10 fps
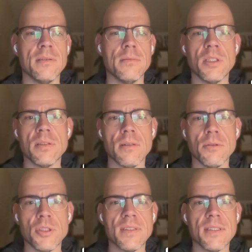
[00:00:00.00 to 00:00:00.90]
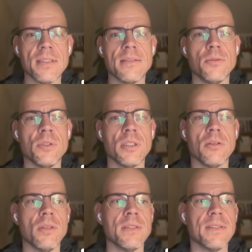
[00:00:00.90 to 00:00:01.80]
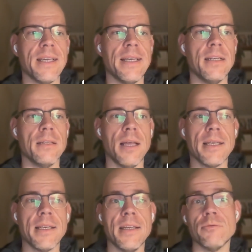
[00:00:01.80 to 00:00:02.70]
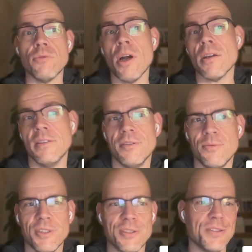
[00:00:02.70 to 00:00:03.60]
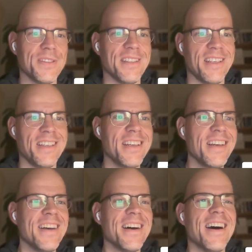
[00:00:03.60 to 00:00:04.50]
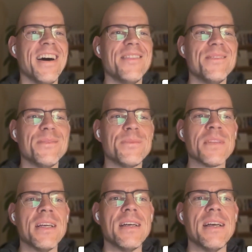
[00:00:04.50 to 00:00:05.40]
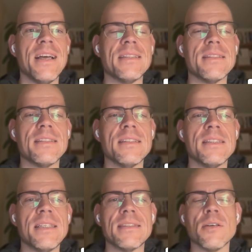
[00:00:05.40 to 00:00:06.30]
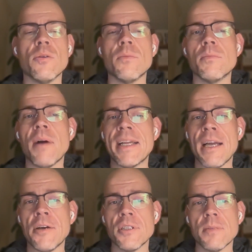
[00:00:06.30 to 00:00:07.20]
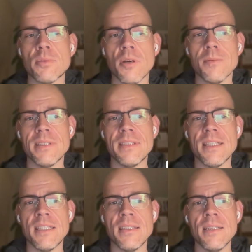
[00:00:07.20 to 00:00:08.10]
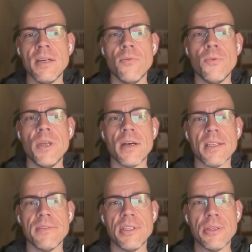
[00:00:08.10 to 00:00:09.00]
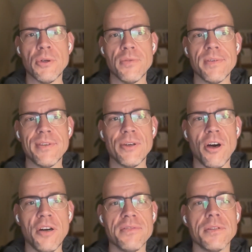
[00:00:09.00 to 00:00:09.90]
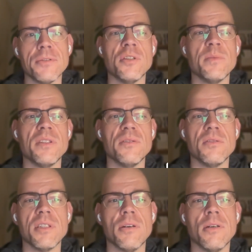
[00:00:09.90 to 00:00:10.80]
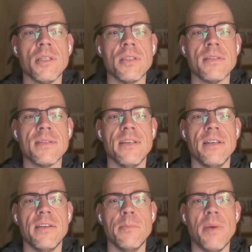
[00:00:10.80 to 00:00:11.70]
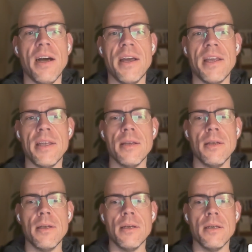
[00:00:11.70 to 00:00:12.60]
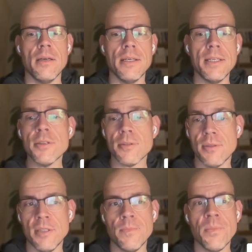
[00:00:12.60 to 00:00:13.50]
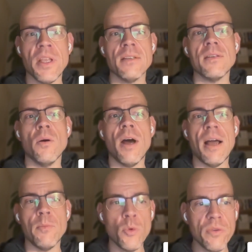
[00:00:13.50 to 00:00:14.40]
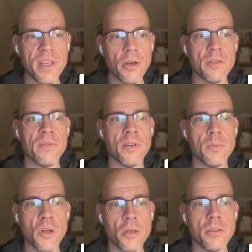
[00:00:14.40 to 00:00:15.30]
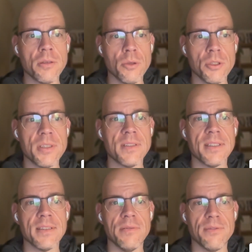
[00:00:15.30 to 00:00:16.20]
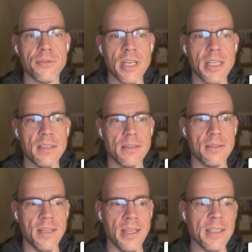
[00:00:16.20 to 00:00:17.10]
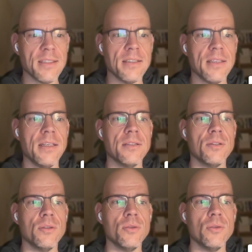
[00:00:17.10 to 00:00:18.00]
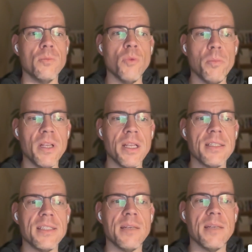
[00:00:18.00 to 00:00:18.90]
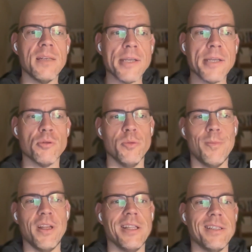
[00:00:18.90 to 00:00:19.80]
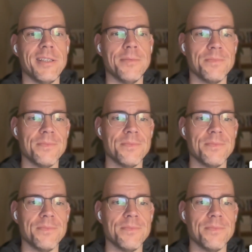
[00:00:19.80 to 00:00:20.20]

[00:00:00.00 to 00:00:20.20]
And it's a logistics unicorn scaling like a rocket, one could say. So by now you can probably tell we are giving you an overview of the German unicorns by industry. So moving on from logistics and freight tech to mobility and micromobility.